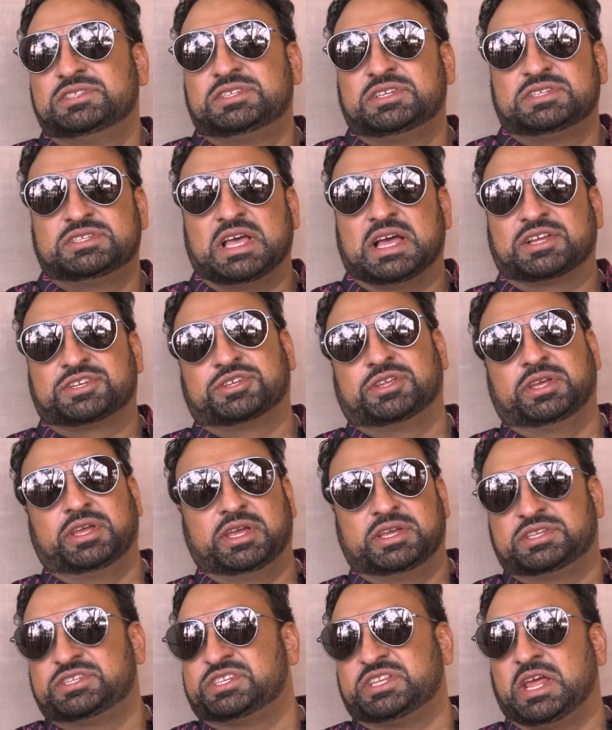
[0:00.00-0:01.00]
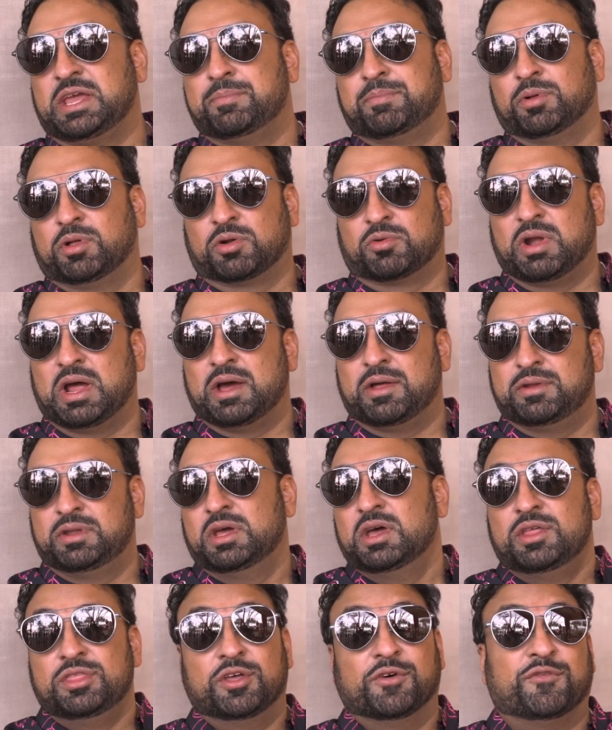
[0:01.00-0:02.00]
is actually a staple around
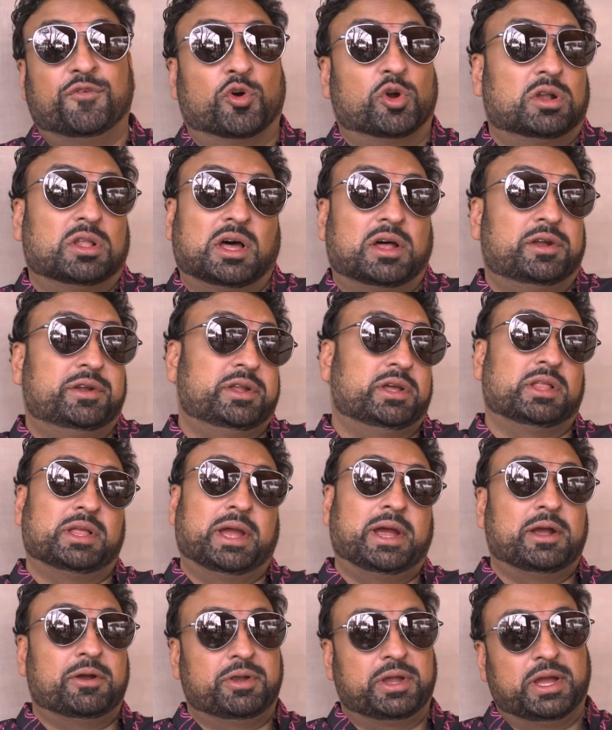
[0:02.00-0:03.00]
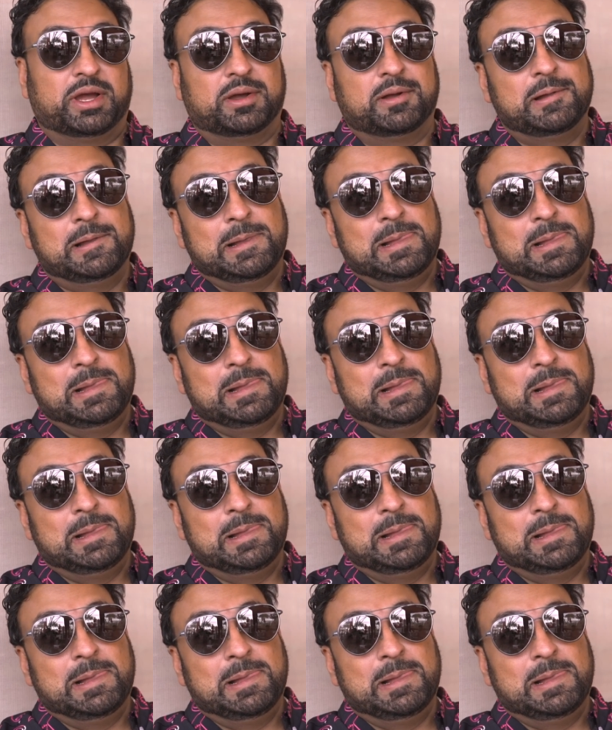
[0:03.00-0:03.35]
the Fort Lauderdale area.